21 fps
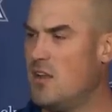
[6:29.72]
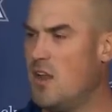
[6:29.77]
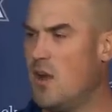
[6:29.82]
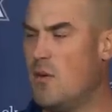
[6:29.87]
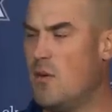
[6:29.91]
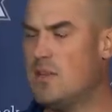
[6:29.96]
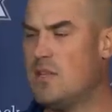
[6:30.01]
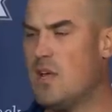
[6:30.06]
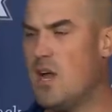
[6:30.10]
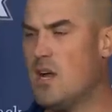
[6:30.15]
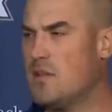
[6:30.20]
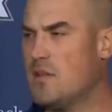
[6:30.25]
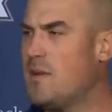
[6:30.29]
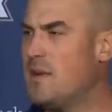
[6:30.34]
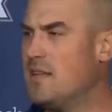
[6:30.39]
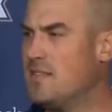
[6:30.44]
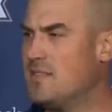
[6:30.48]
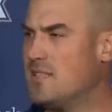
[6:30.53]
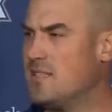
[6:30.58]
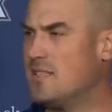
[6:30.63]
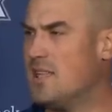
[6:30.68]
No, we talked about it
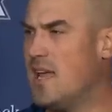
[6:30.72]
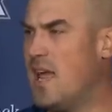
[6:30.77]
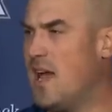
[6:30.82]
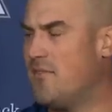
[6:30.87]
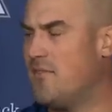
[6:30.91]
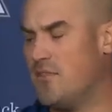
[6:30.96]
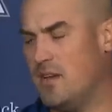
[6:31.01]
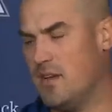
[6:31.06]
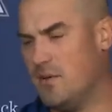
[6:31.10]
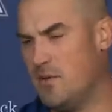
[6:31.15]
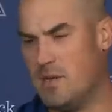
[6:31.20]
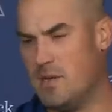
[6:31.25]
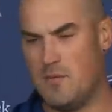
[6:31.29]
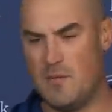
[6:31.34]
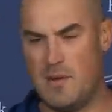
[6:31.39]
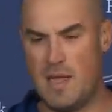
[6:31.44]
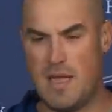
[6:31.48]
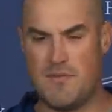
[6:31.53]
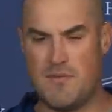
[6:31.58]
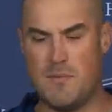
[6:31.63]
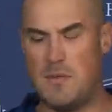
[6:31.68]
as a staff. Like,
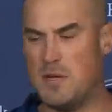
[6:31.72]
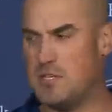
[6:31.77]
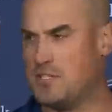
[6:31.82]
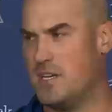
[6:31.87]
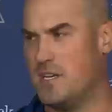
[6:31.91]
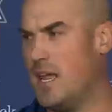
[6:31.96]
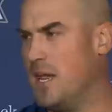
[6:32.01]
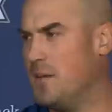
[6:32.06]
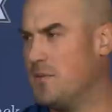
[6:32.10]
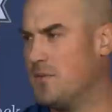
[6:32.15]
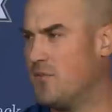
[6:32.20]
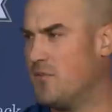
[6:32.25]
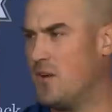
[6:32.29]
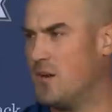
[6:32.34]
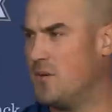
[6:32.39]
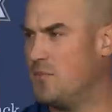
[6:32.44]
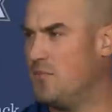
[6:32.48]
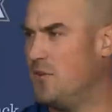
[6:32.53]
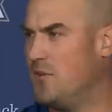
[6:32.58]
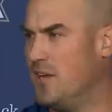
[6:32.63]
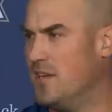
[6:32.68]
we have a bunch of names for
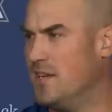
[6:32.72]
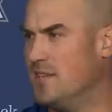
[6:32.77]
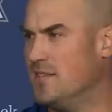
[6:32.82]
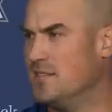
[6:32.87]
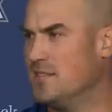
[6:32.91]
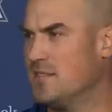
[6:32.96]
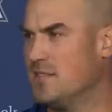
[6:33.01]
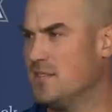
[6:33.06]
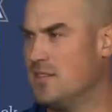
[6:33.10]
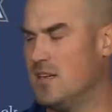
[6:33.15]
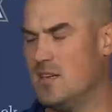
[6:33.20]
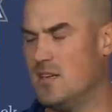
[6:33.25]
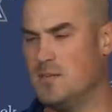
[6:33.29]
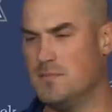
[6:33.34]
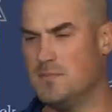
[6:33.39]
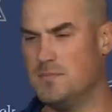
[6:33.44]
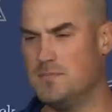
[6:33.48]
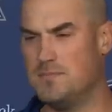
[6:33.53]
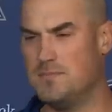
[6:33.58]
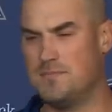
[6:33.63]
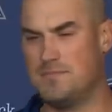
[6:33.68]
our plays
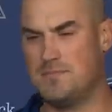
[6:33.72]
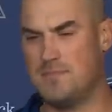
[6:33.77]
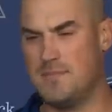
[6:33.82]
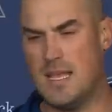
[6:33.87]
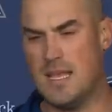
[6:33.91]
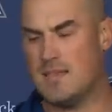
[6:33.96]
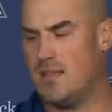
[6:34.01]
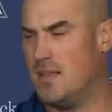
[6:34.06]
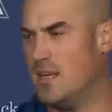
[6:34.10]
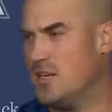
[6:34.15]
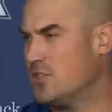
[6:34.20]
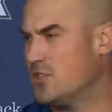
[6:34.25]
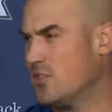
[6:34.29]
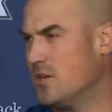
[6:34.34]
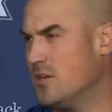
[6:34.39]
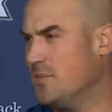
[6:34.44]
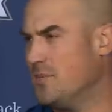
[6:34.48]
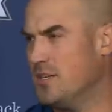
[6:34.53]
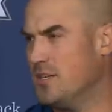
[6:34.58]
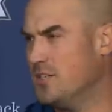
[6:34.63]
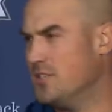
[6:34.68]
at the line of
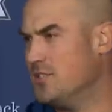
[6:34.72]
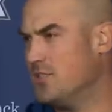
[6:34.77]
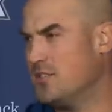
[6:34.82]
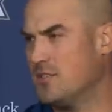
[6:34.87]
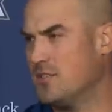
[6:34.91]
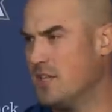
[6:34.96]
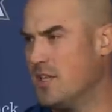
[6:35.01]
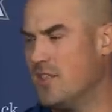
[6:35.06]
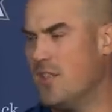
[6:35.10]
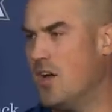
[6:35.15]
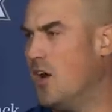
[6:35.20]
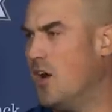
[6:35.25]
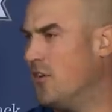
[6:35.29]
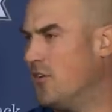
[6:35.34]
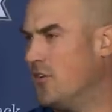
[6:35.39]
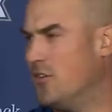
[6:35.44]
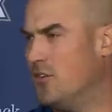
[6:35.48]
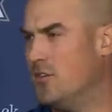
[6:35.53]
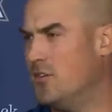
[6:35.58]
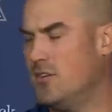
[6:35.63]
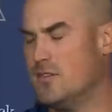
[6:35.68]
scrimmage, in the
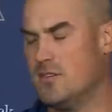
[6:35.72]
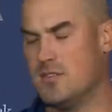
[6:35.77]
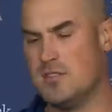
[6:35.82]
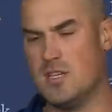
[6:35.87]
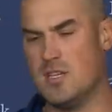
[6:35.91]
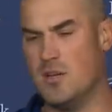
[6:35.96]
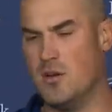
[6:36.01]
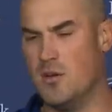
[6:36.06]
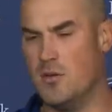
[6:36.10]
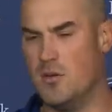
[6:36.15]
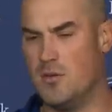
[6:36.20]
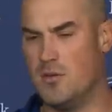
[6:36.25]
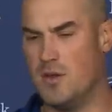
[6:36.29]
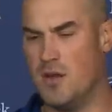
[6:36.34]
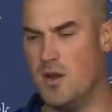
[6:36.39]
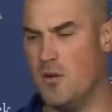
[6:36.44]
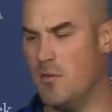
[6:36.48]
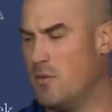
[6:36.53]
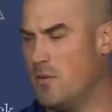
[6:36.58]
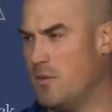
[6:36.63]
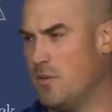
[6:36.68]
huddle. So, you
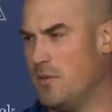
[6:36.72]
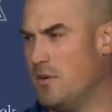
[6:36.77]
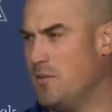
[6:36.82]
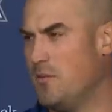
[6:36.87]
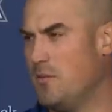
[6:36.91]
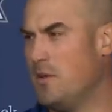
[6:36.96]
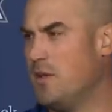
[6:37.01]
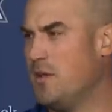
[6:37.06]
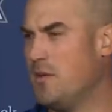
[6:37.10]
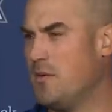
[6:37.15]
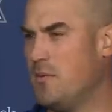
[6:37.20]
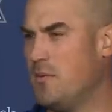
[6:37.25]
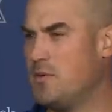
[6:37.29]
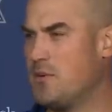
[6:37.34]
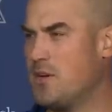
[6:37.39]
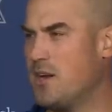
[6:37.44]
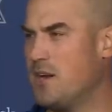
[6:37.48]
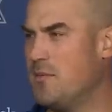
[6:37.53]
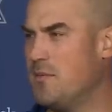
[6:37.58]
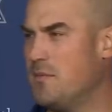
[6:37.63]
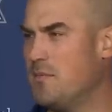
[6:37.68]
know, we
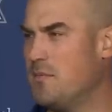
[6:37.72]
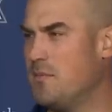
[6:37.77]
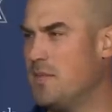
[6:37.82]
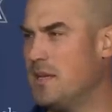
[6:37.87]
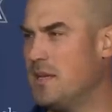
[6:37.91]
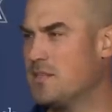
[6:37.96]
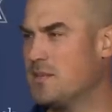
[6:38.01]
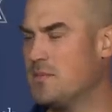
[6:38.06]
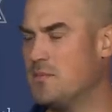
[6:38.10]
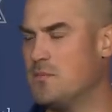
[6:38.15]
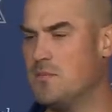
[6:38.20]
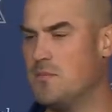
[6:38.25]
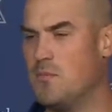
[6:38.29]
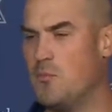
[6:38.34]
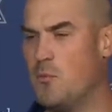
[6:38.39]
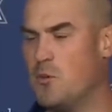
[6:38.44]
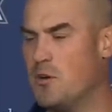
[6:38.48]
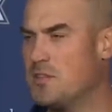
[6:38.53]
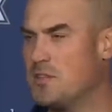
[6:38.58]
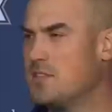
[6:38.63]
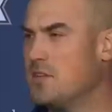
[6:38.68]
try to make some
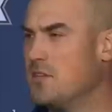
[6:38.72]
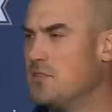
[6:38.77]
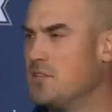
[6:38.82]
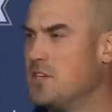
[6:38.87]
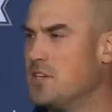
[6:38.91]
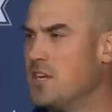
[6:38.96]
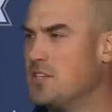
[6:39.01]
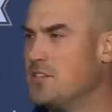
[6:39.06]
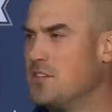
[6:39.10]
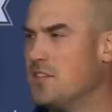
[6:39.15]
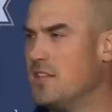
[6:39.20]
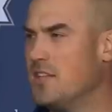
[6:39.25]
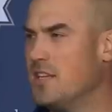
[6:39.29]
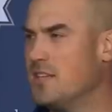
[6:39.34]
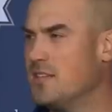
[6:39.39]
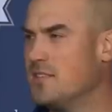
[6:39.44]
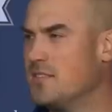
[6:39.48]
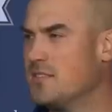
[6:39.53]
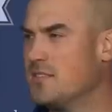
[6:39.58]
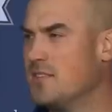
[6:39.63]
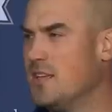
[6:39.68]
word association
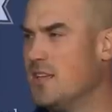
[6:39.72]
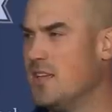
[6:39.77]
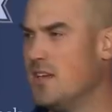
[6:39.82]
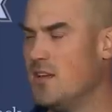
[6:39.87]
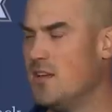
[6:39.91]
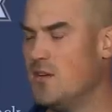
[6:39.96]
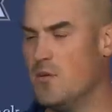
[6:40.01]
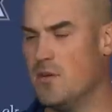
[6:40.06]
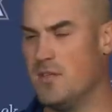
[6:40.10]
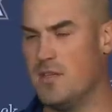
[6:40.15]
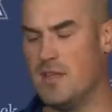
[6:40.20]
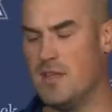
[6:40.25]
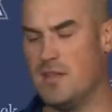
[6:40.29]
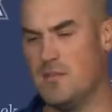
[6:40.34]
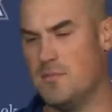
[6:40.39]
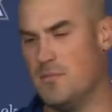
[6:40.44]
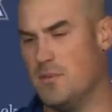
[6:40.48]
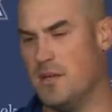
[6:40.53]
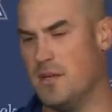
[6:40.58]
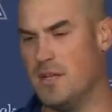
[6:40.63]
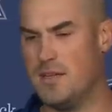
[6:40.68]
things with
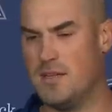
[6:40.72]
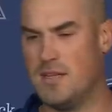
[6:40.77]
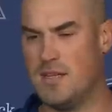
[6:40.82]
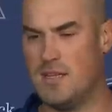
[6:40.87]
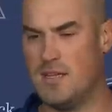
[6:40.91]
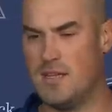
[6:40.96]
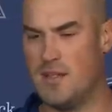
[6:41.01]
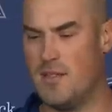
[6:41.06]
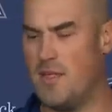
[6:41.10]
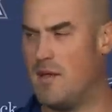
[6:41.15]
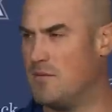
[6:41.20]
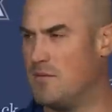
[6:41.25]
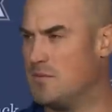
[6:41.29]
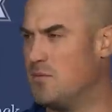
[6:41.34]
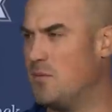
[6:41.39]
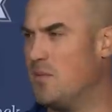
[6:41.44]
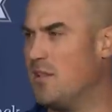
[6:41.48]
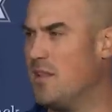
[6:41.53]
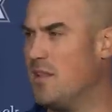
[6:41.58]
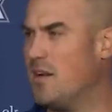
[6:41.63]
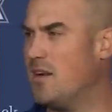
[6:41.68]
it. But, you know, that was
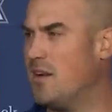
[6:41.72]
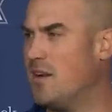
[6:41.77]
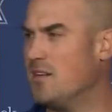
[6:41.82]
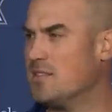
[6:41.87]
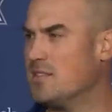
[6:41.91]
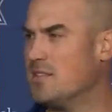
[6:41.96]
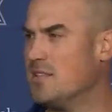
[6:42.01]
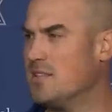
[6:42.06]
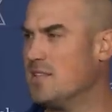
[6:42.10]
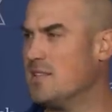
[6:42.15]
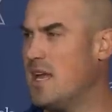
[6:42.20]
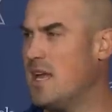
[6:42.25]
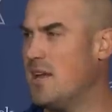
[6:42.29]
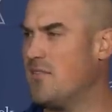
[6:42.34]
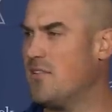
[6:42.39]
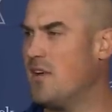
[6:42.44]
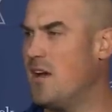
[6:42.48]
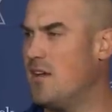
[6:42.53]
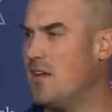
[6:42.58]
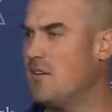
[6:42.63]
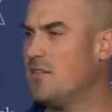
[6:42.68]
one that us and the staff
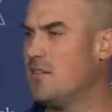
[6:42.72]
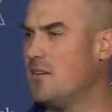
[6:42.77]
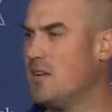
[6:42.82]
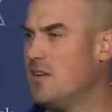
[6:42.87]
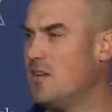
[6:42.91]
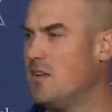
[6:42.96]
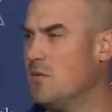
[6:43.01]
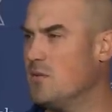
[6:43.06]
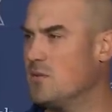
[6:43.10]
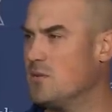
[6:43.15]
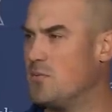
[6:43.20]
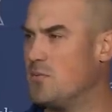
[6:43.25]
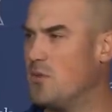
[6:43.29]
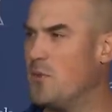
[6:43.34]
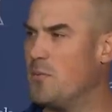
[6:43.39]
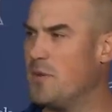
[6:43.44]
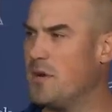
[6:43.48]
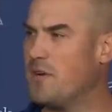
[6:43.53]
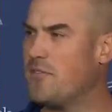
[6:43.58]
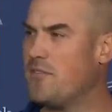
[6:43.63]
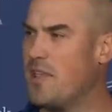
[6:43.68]
thought was
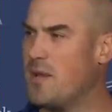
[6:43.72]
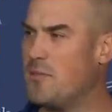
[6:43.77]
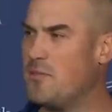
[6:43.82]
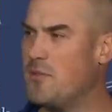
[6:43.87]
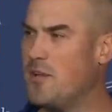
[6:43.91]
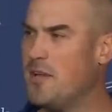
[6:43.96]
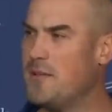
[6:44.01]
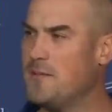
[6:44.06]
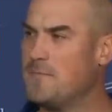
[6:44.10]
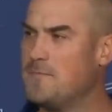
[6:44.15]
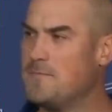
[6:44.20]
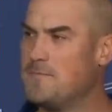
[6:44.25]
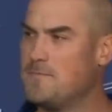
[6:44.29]
appropriate for that play.